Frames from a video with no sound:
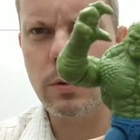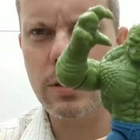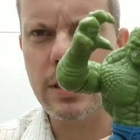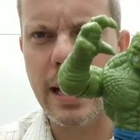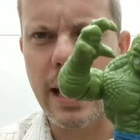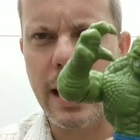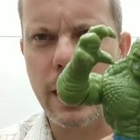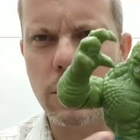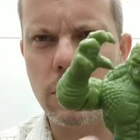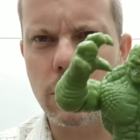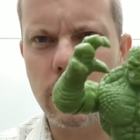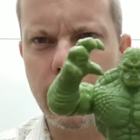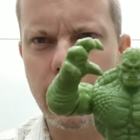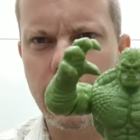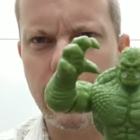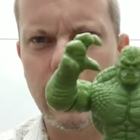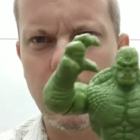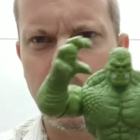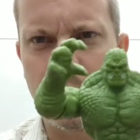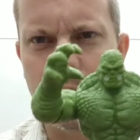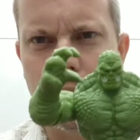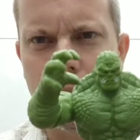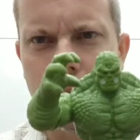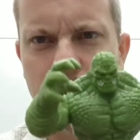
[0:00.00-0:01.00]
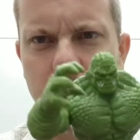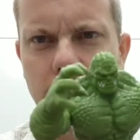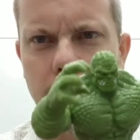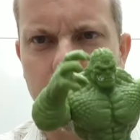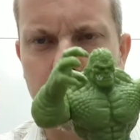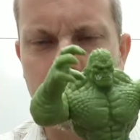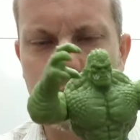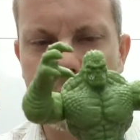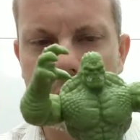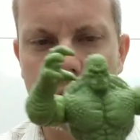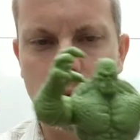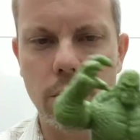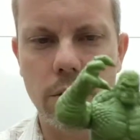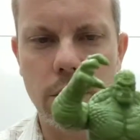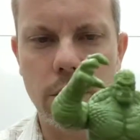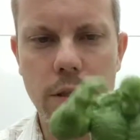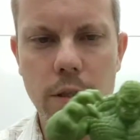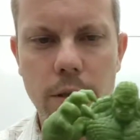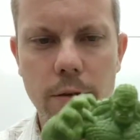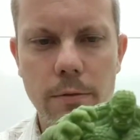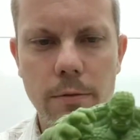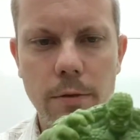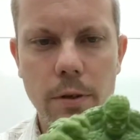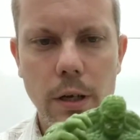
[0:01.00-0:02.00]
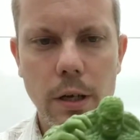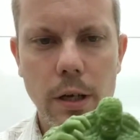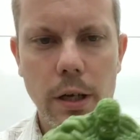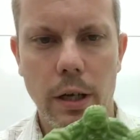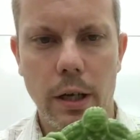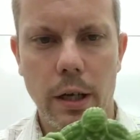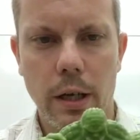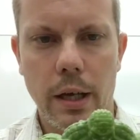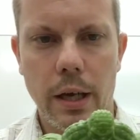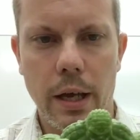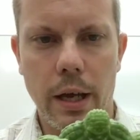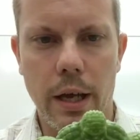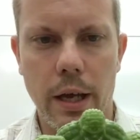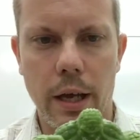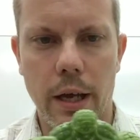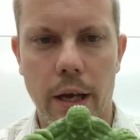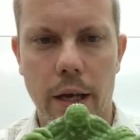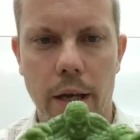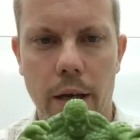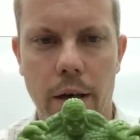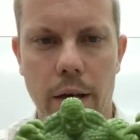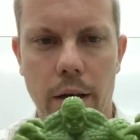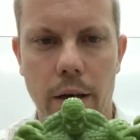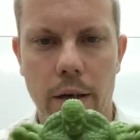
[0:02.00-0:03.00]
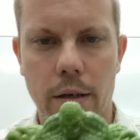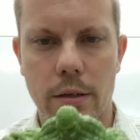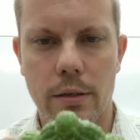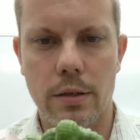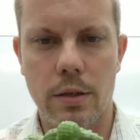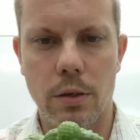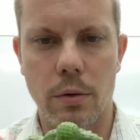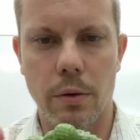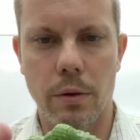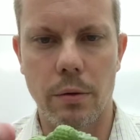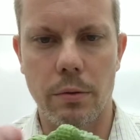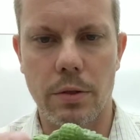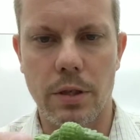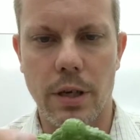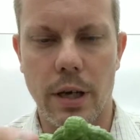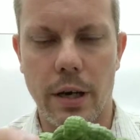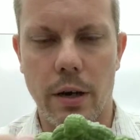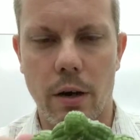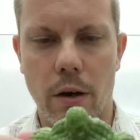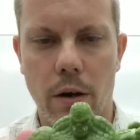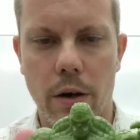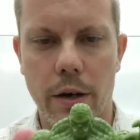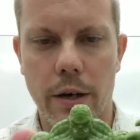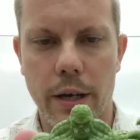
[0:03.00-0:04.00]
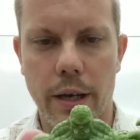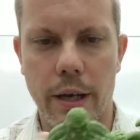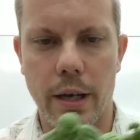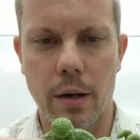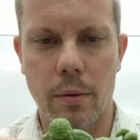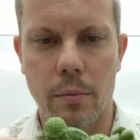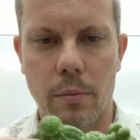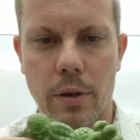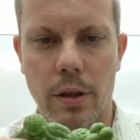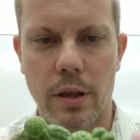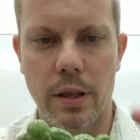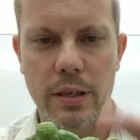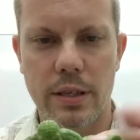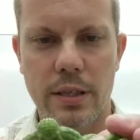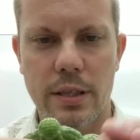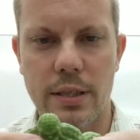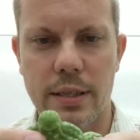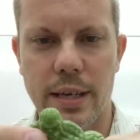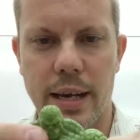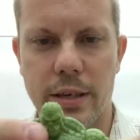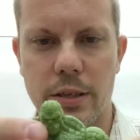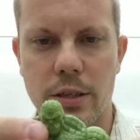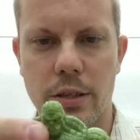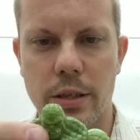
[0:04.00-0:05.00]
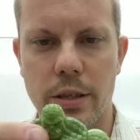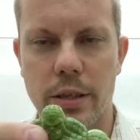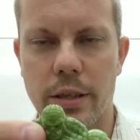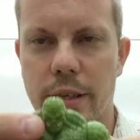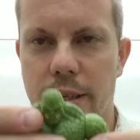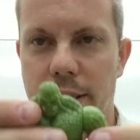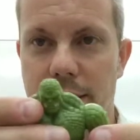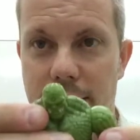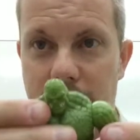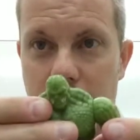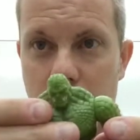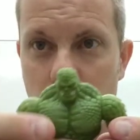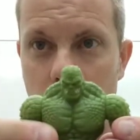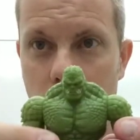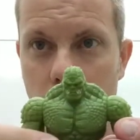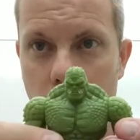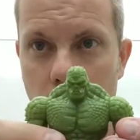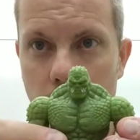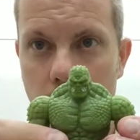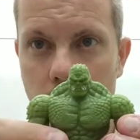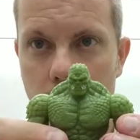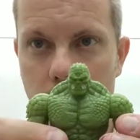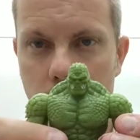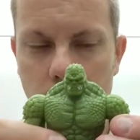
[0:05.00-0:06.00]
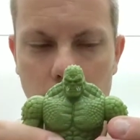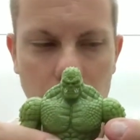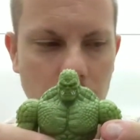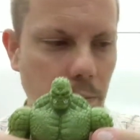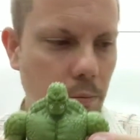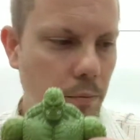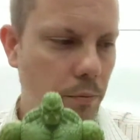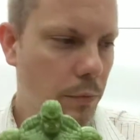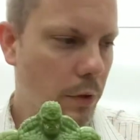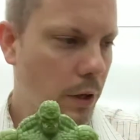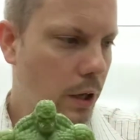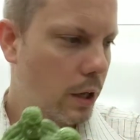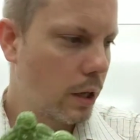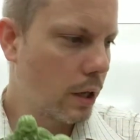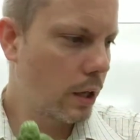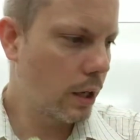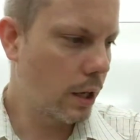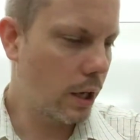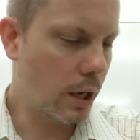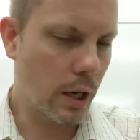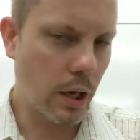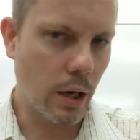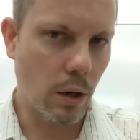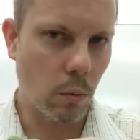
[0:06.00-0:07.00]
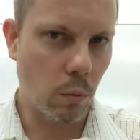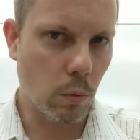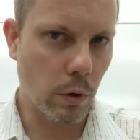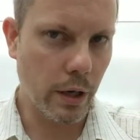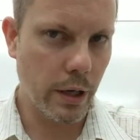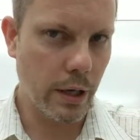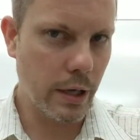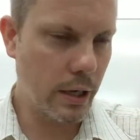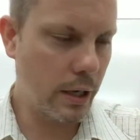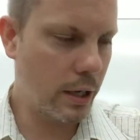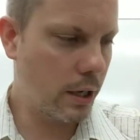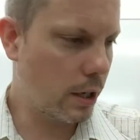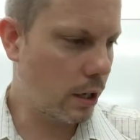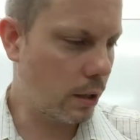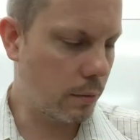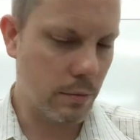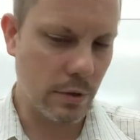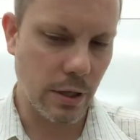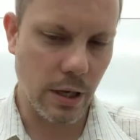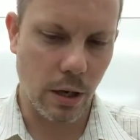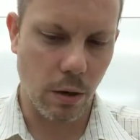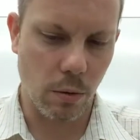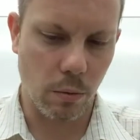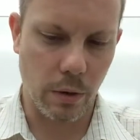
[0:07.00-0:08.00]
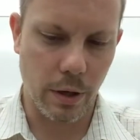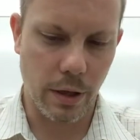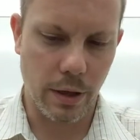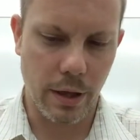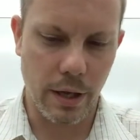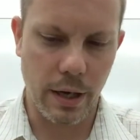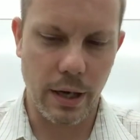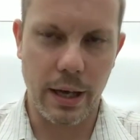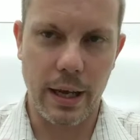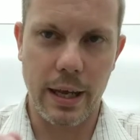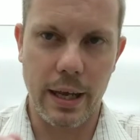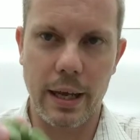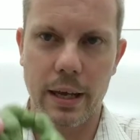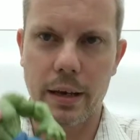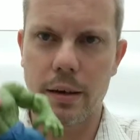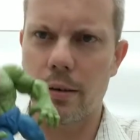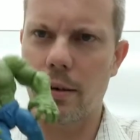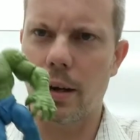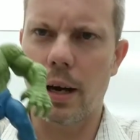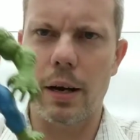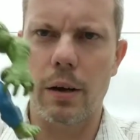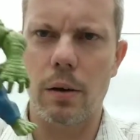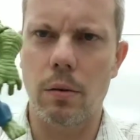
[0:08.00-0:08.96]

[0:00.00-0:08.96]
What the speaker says: was actually an exclusive, and so it was kind of hard to get him. This is actually the single carded one, and what he comes out with, and again,